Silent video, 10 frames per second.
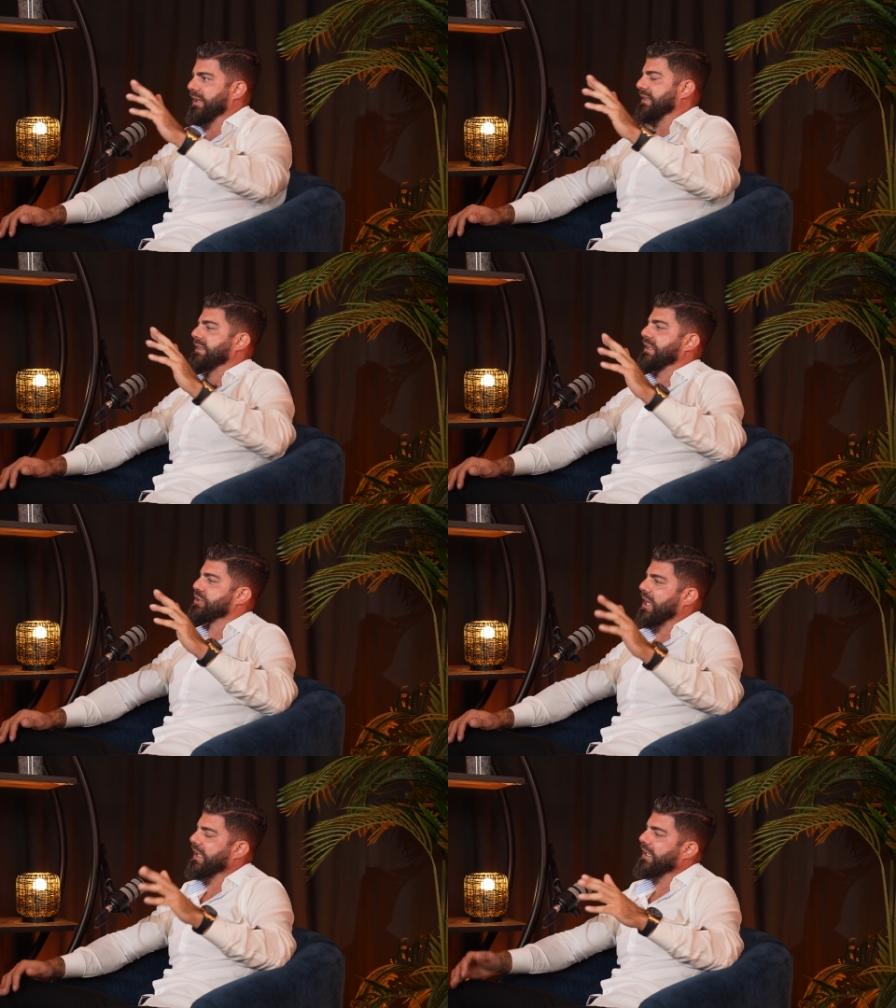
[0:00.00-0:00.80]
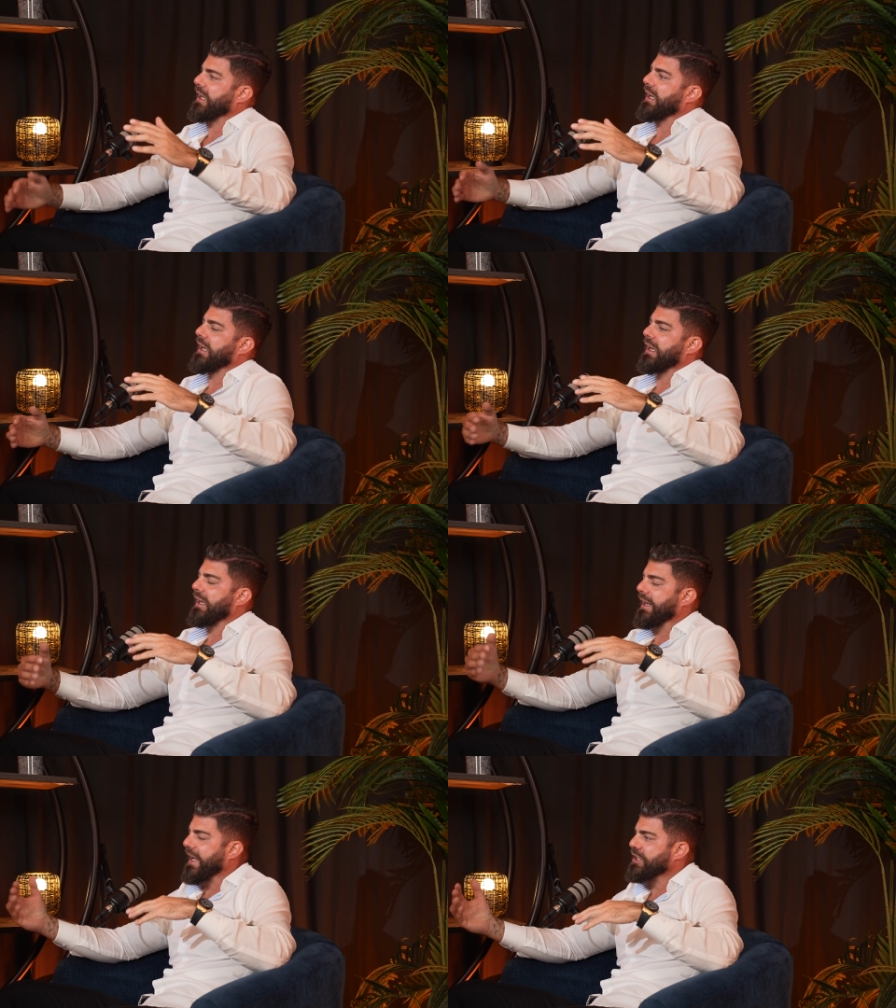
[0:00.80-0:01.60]
Let's say
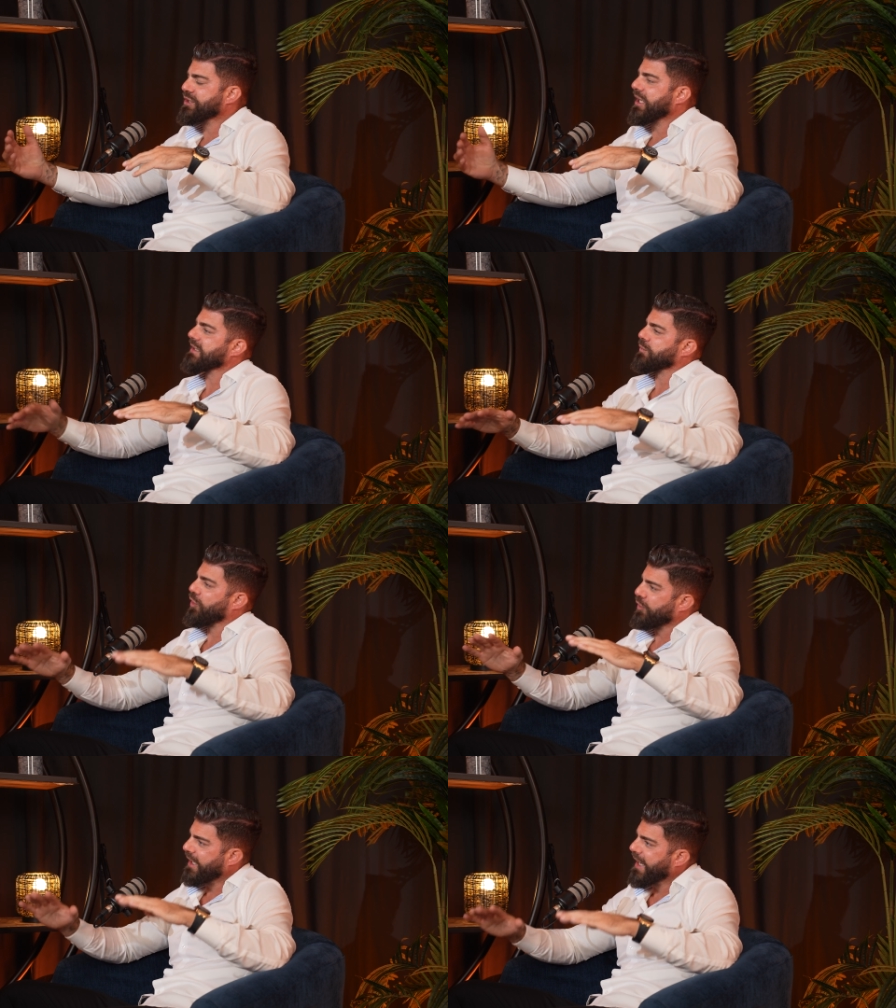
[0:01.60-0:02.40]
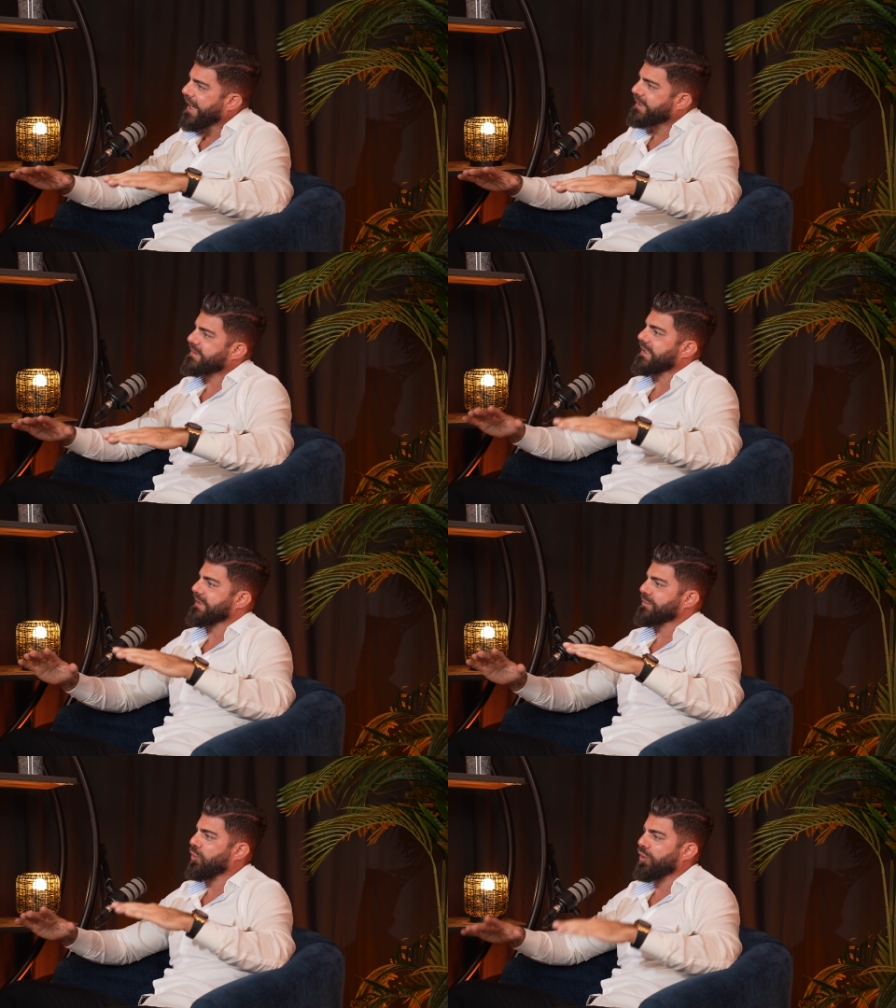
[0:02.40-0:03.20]
China, Asia is more relaxed
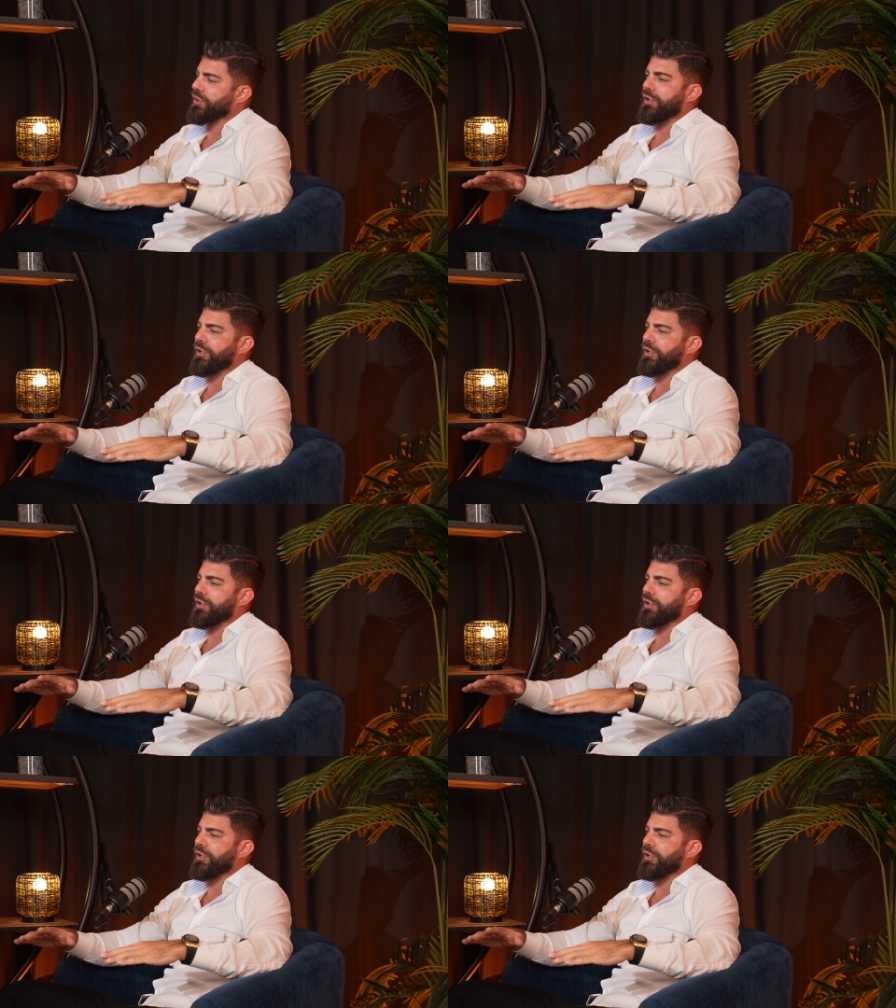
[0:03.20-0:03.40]
and it's more,